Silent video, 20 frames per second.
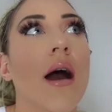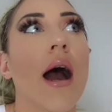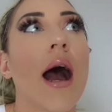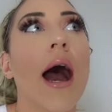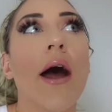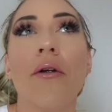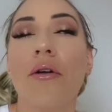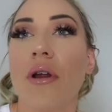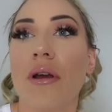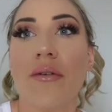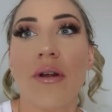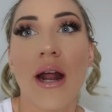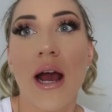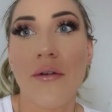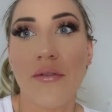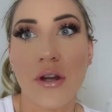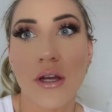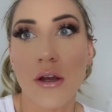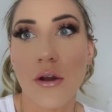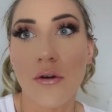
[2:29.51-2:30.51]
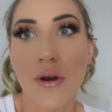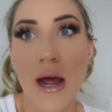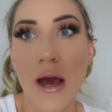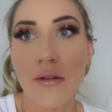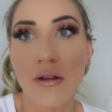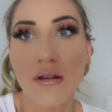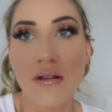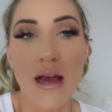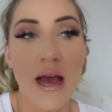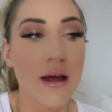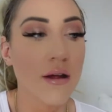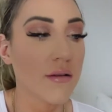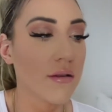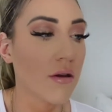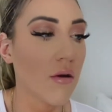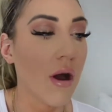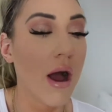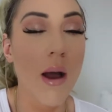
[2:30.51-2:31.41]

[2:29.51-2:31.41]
I don't even have to go down this aisle so